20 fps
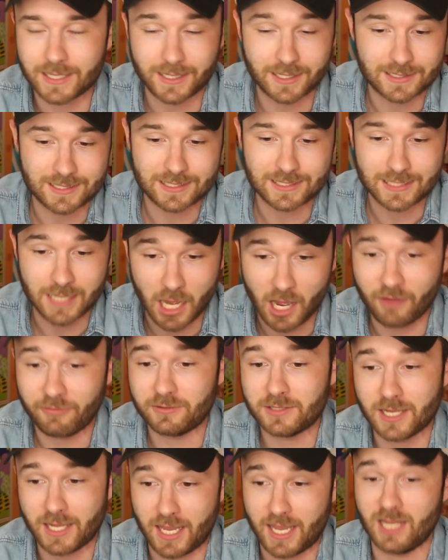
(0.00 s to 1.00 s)
that it's tough
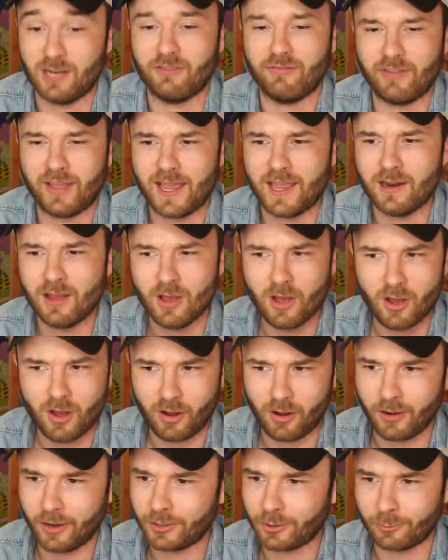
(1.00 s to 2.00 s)
to innovate
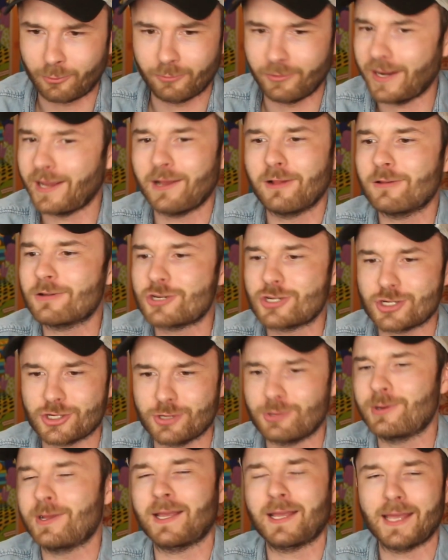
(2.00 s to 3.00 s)
on a rail
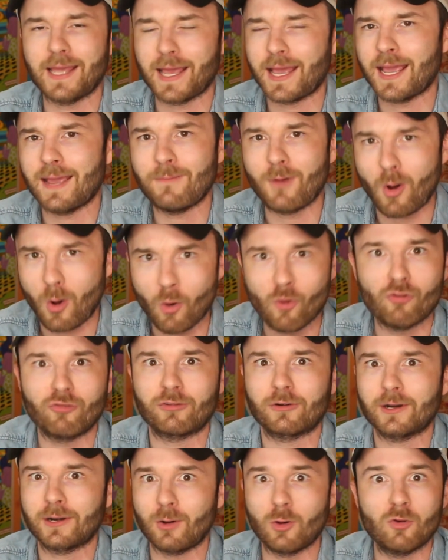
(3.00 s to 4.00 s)
shooting game
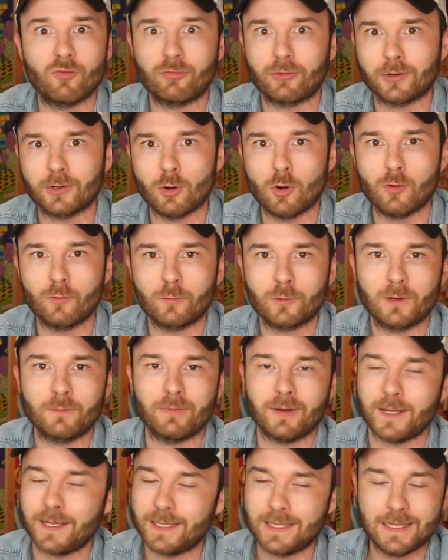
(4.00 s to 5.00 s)
over and over and over,
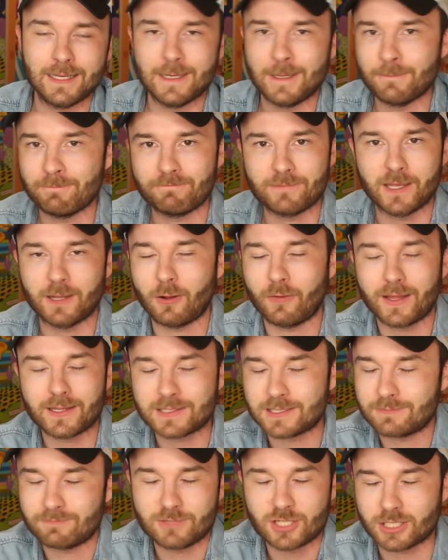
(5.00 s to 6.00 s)
but you know,
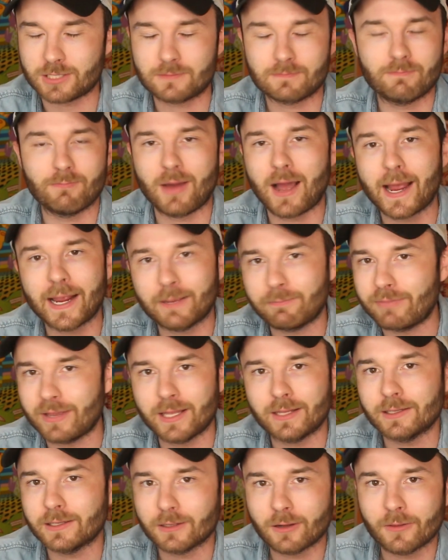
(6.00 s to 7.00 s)
that's just my
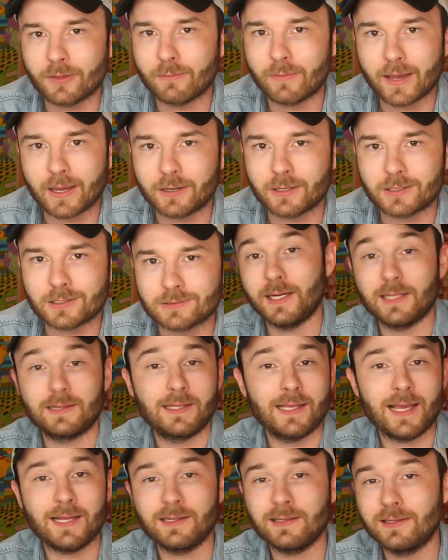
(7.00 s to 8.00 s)
opinion on the matter. And at
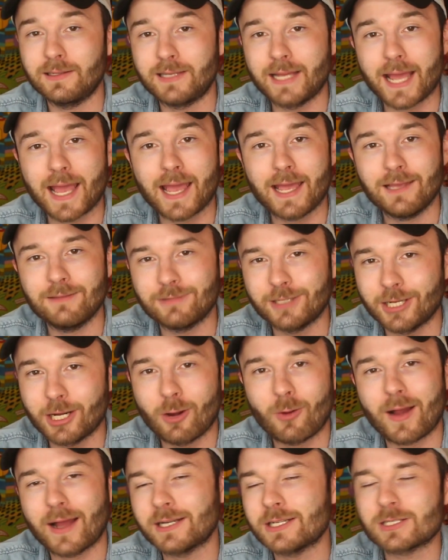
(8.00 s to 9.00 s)
the end of the day, you
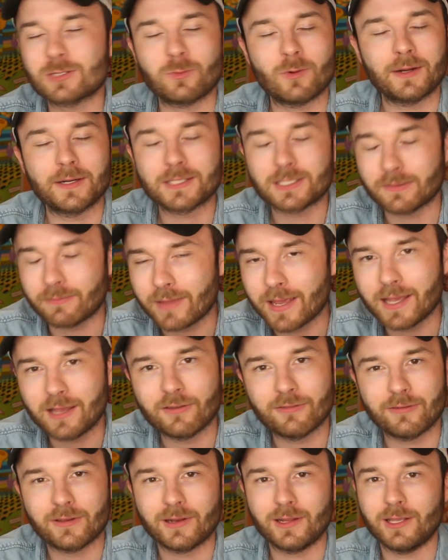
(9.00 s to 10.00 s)
know, I just wanted to make
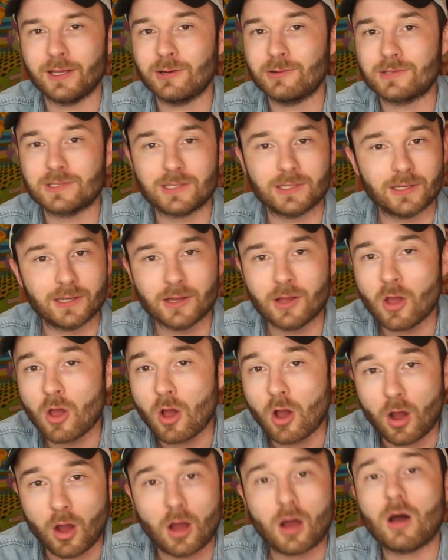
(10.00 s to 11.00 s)
a video to
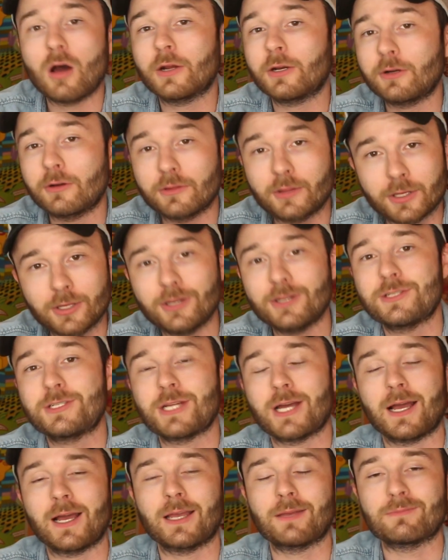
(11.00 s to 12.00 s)
honor the good
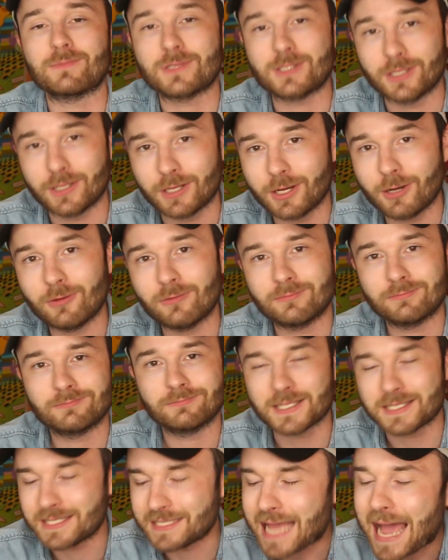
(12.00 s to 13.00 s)
times, you know,
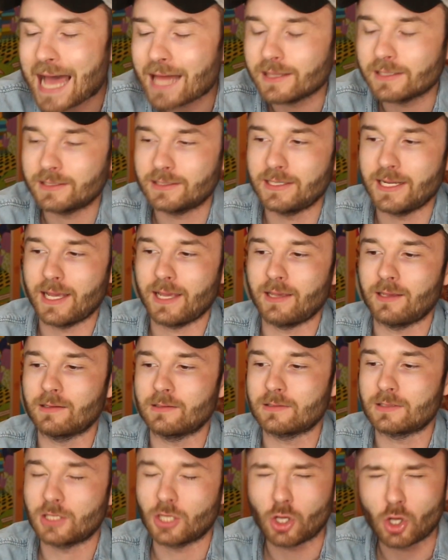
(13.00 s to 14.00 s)
the salad
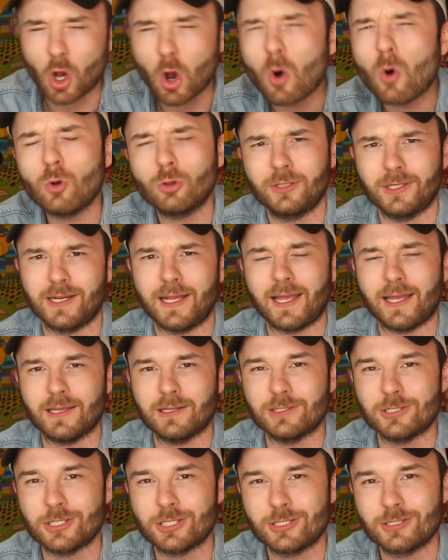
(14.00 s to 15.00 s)
days, the golden
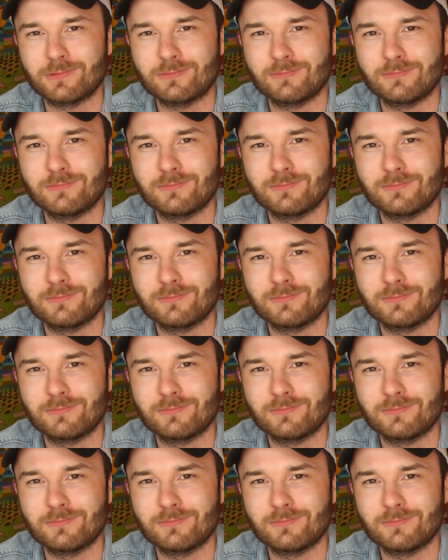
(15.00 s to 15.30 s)
age